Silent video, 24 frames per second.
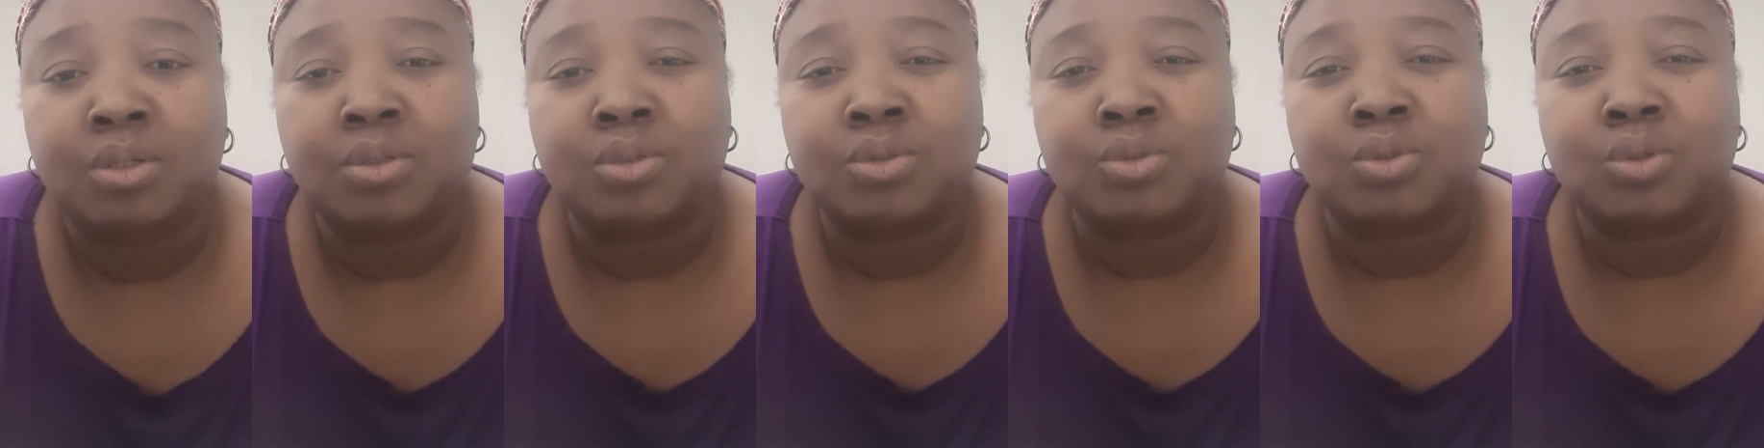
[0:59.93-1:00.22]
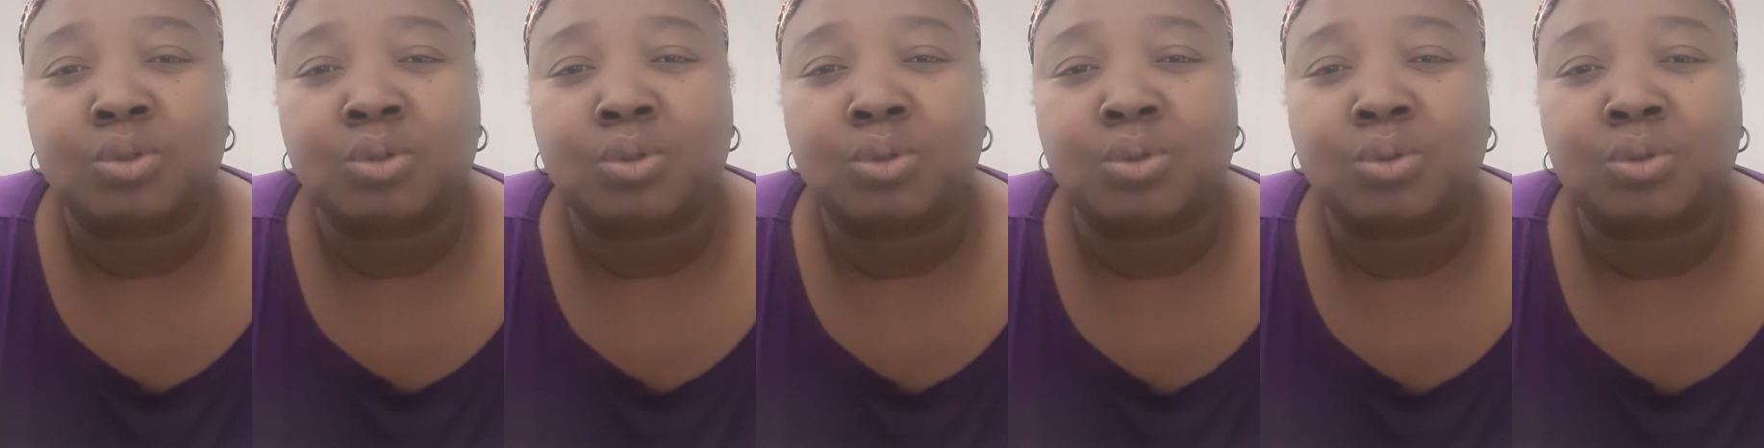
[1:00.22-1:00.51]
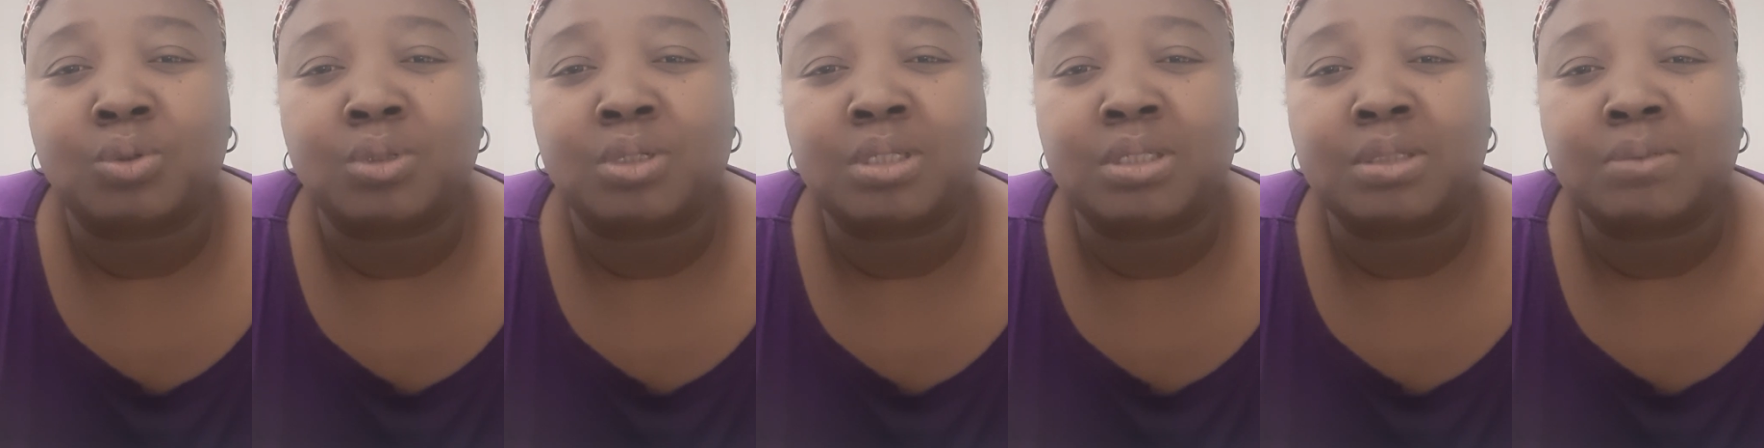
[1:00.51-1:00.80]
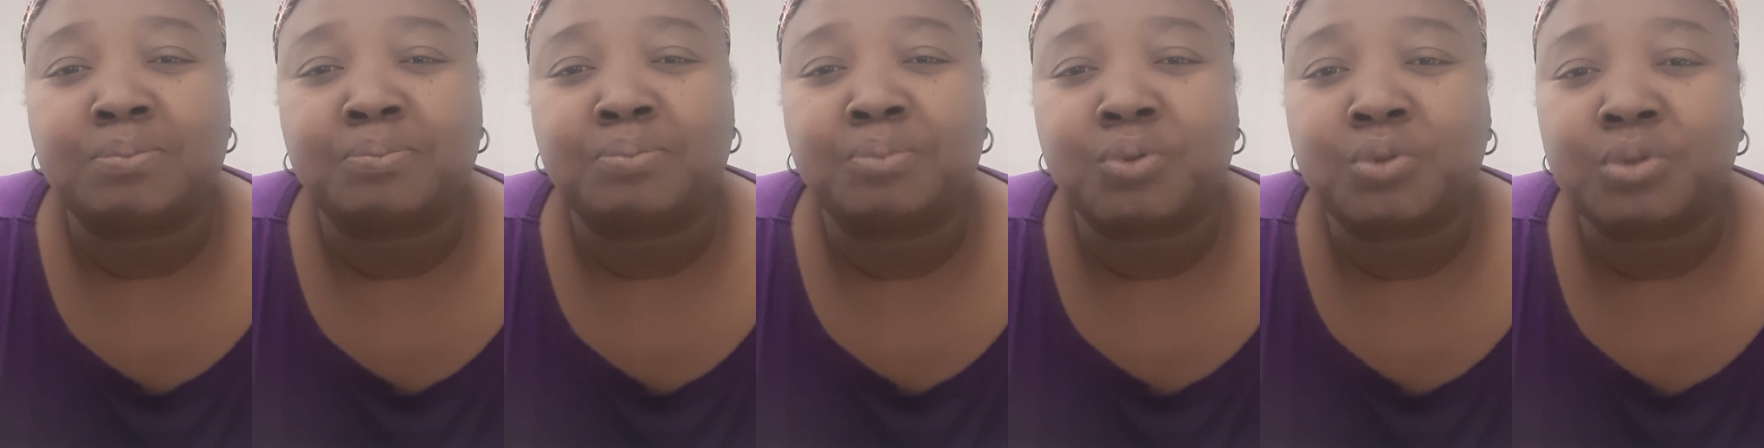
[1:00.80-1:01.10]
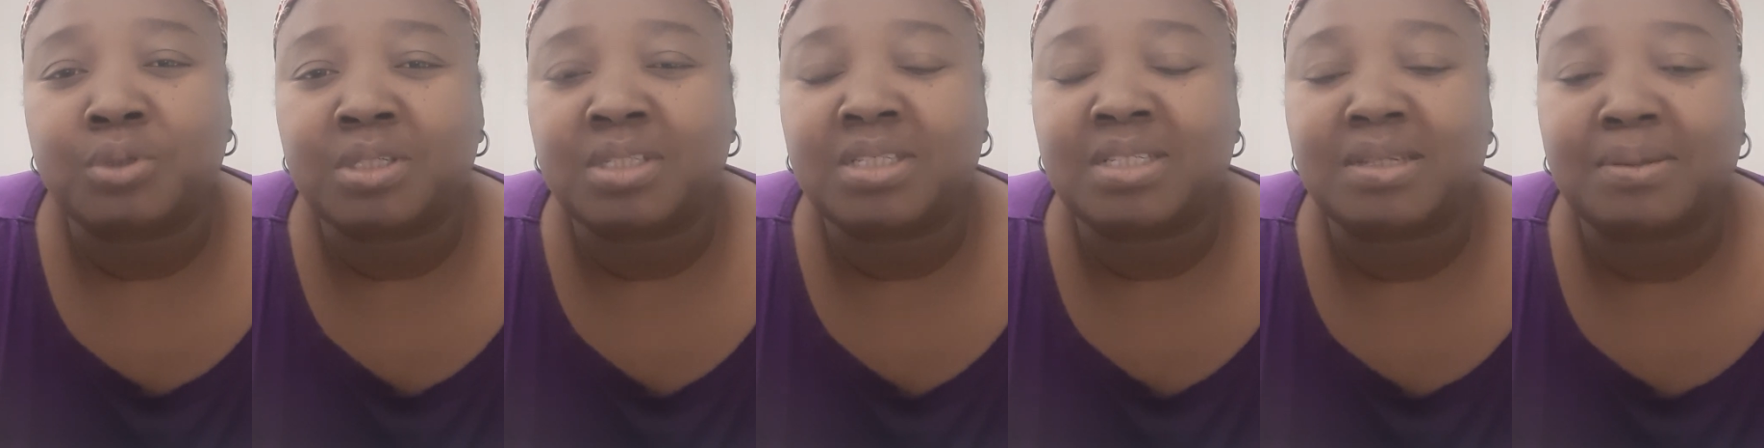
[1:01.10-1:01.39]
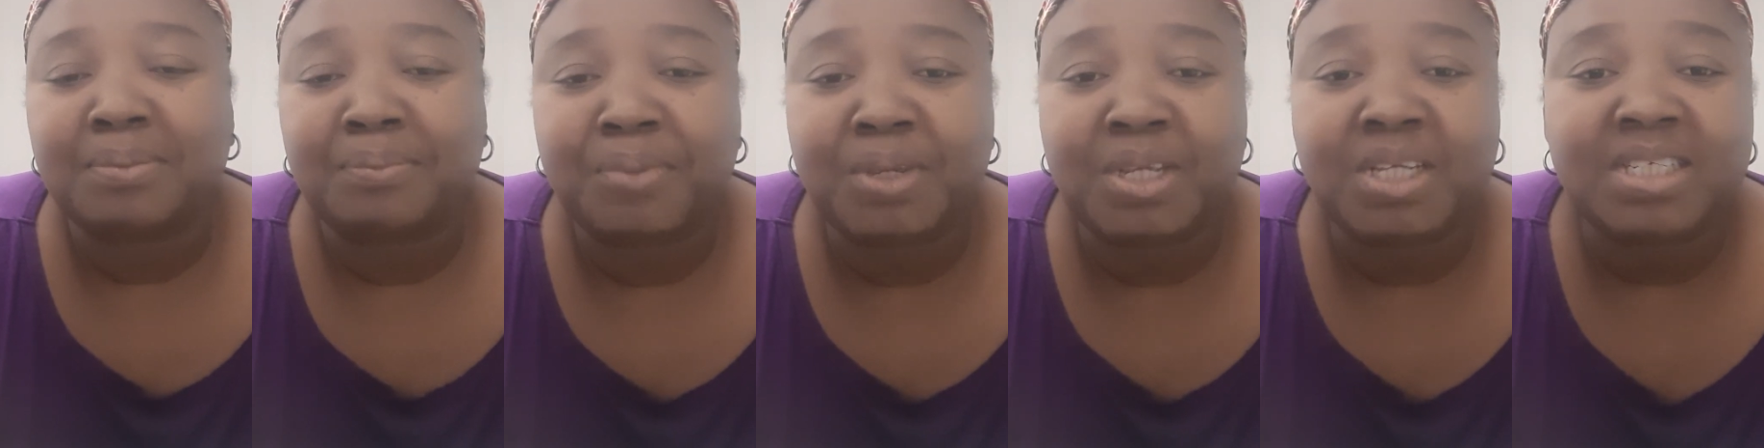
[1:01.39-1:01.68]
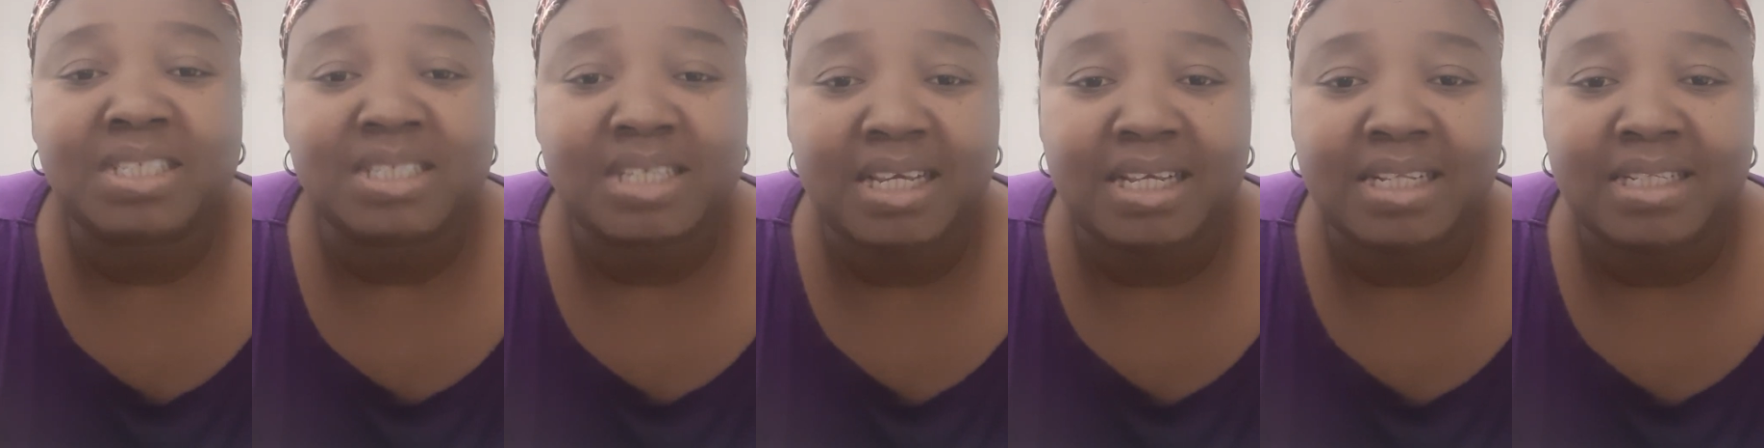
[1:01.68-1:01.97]
So it puts the
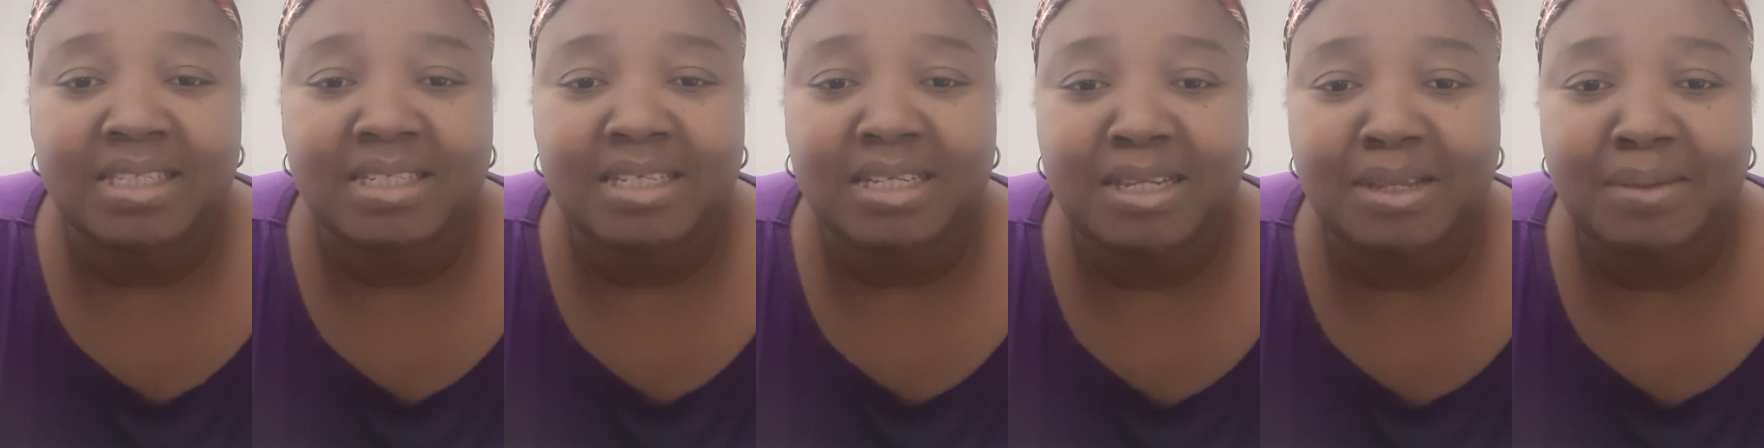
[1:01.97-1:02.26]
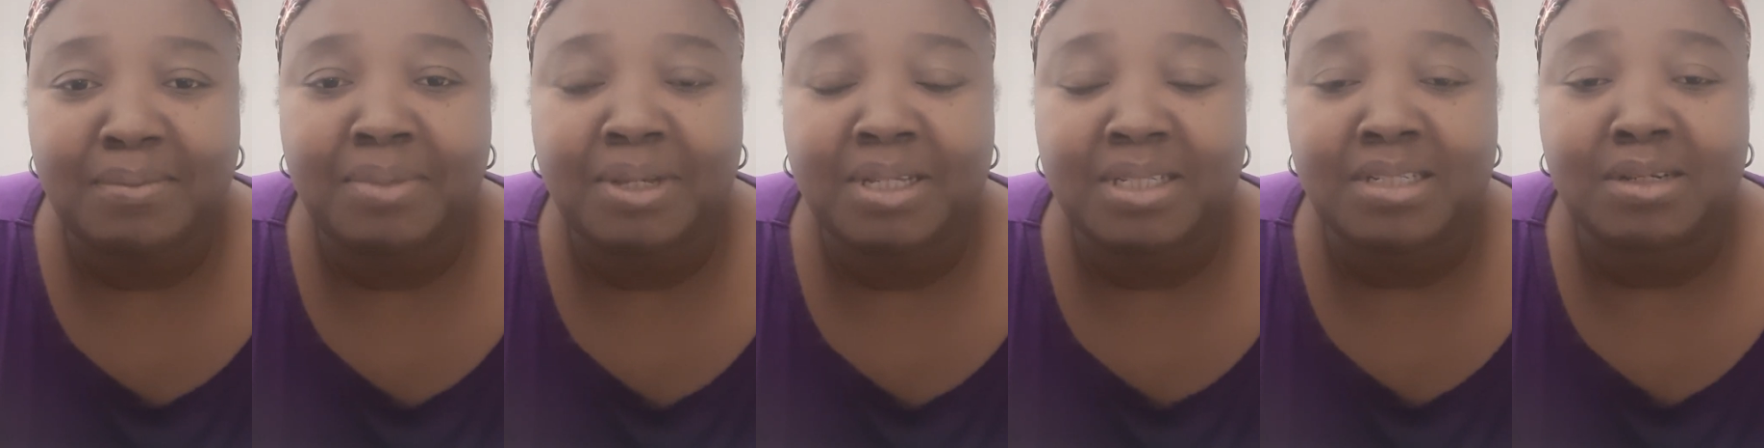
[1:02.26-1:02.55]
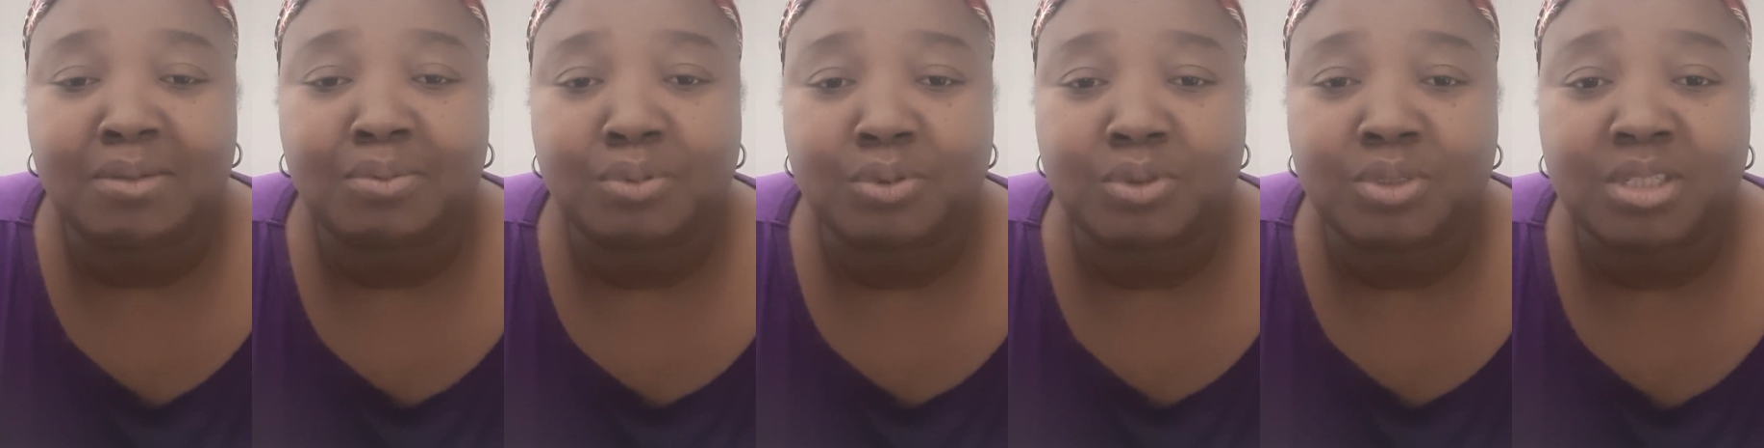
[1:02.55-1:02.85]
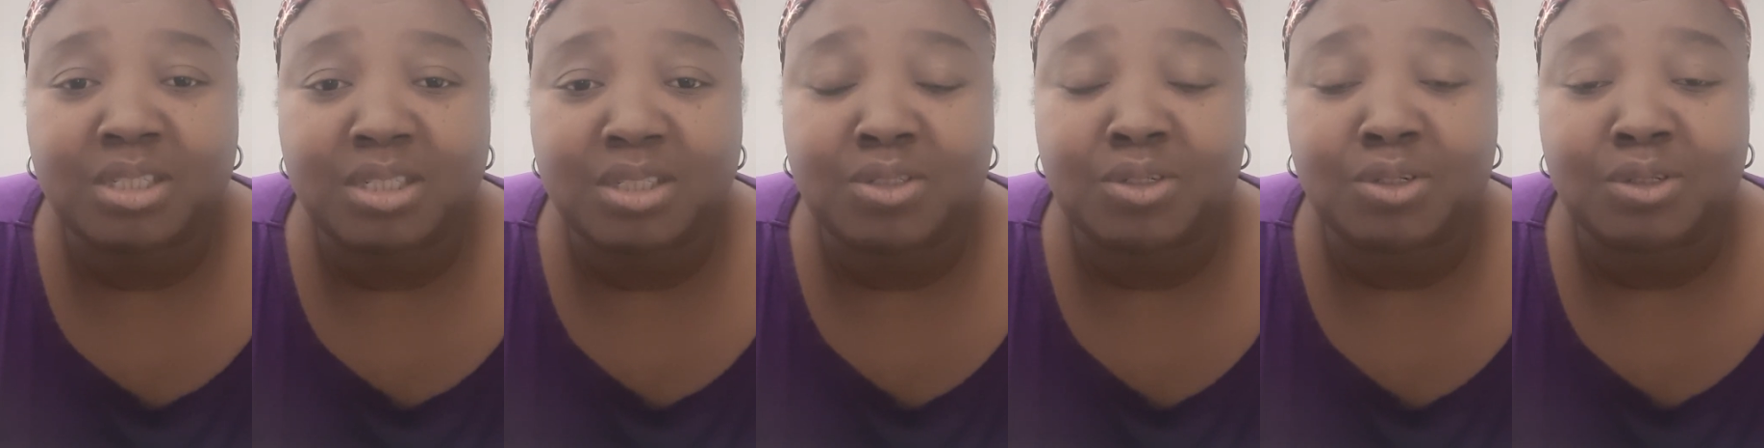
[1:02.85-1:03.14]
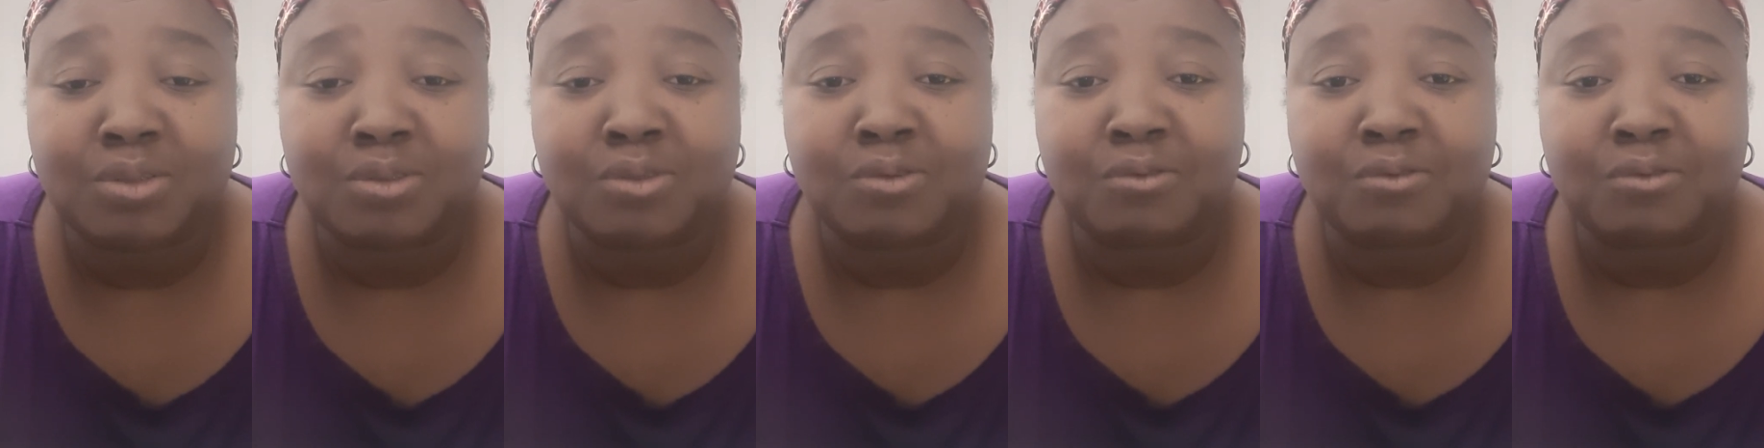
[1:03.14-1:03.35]
patient in a better position